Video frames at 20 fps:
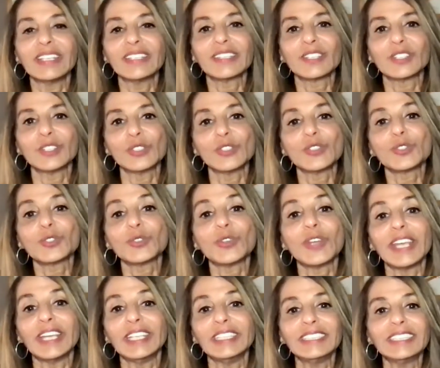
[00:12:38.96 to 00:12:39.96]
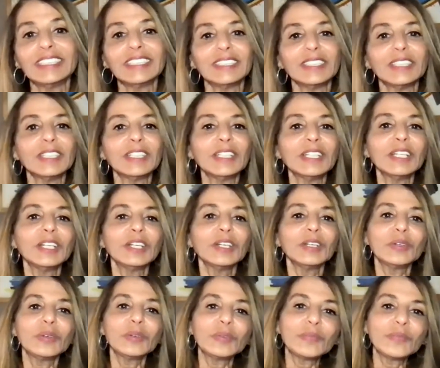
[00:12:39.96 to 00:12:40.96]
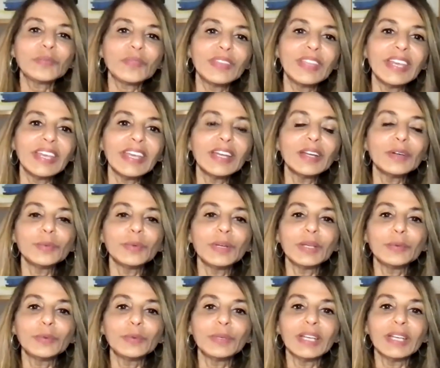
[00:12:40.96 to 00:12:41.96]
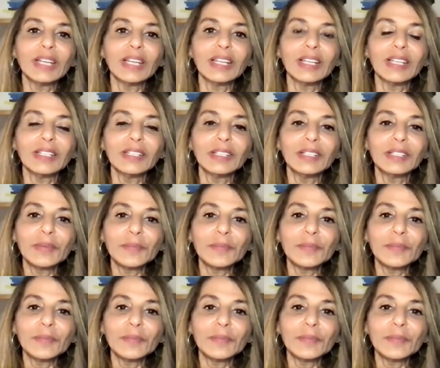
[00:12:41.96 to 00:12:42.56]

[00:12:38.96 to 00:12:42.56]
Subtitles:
constraint, there we will